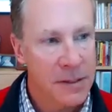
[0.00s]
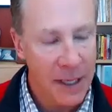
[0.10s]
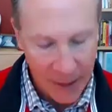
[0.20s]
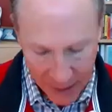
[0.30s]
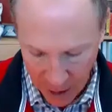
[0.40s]

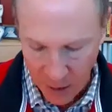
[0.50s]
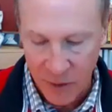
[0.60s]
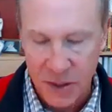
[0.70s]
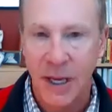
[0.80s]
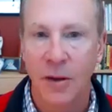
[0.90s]
take care of
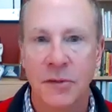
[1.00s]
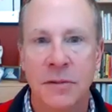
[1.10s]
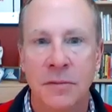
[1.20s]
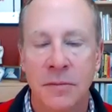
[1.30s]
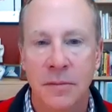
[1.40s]

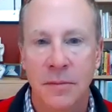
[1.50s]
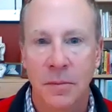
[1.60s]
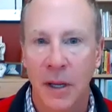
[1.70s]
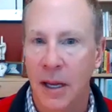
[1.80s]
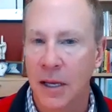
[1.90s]
yourselves,
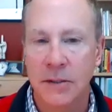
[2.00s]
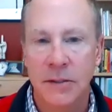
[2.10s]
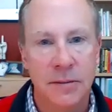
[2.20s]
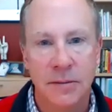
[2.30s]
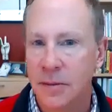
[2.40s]

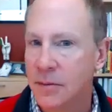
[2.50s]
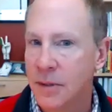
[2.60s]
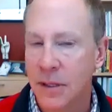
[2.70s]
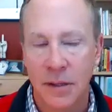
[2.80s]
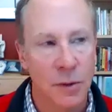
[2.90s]
because
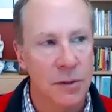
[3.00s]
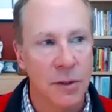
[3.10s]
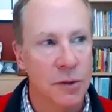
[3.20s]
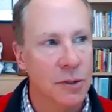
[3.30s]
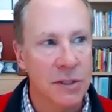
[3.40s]
those are
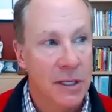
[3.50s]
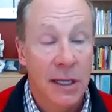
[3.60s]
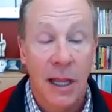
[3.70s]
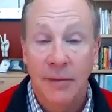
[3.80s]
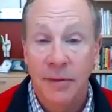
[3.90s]
just
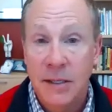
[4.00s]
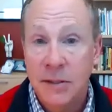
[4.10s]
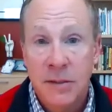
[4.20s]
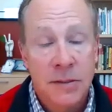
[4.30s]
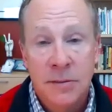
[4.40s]
key life
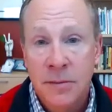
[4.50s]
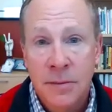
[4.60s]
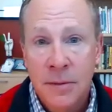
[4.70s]
lessons.